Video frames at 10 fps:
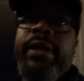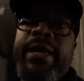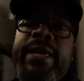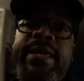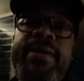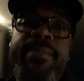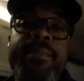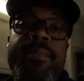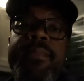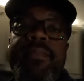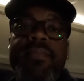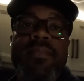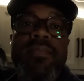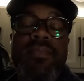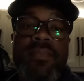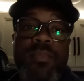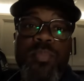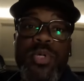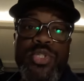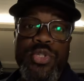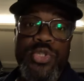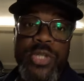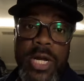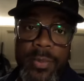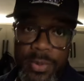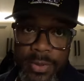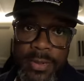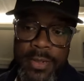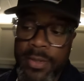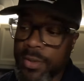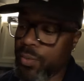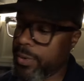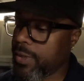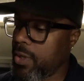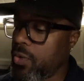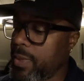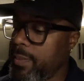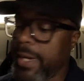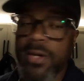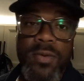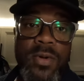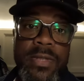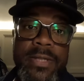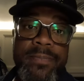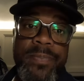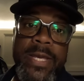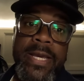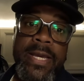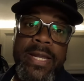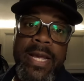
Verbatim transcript: a butcher shop with the homie Mike Rowland, and